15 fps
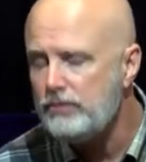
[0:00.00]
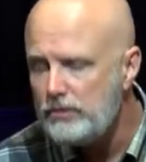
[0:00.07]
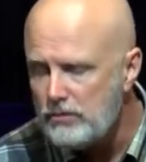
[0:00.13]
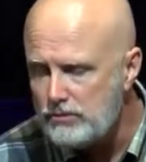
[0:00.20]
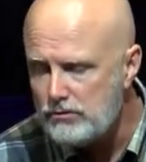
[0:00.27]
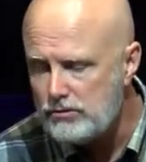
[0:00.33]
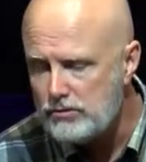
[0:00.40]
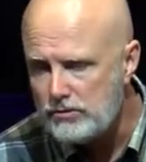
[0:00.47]

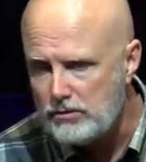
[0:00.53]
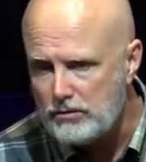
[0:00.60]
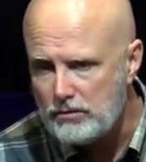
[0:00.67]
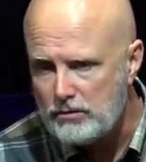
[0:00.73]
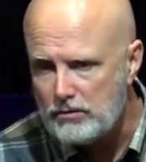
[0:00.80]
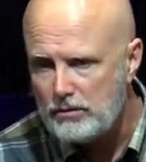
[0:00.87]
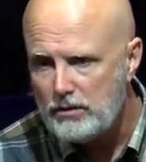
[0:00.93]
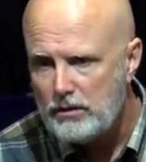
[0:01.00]

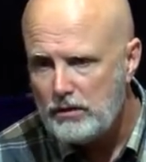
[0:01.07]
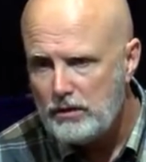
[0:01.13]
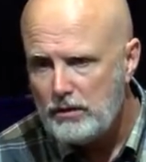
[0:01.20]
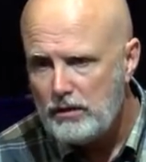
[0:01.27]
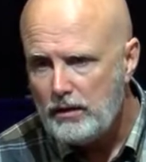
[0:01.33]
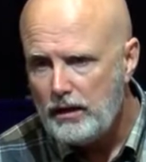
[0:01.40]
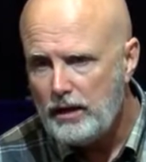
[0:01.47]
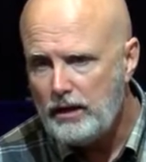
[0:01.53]
future
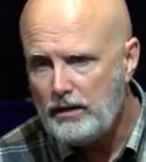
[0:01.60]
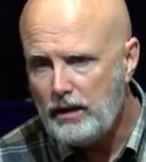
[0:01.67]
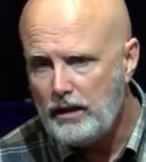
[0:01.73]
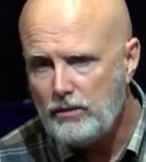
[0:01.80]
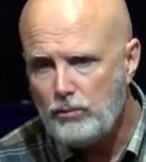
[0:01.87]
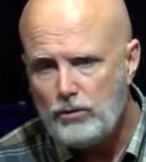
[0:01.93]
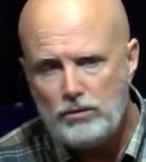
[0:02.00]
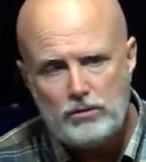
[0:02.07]
and,
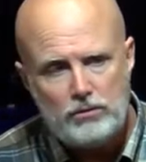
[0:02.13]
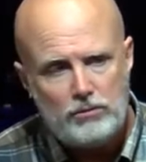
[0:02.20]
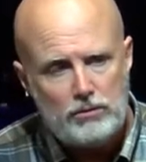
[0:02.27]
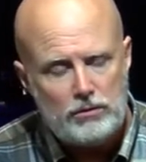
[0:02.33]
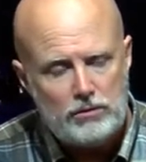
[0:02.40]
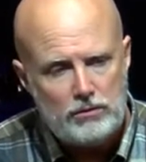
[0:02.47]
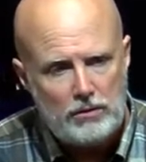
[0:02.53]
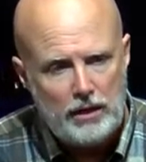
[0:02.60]
and, we'll,
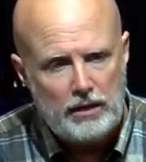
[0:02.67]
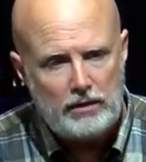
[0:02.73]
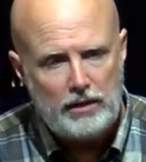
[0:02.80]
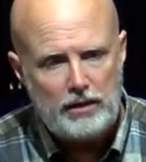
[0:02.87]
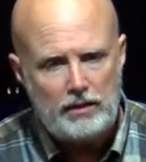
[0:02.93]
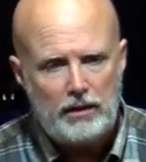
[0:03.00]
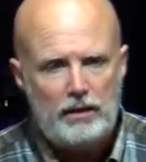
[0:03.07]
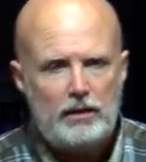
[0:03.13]
we'll, and,
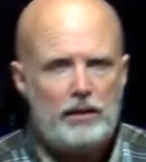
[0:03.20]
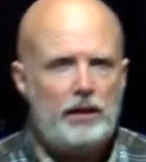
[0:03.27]
and,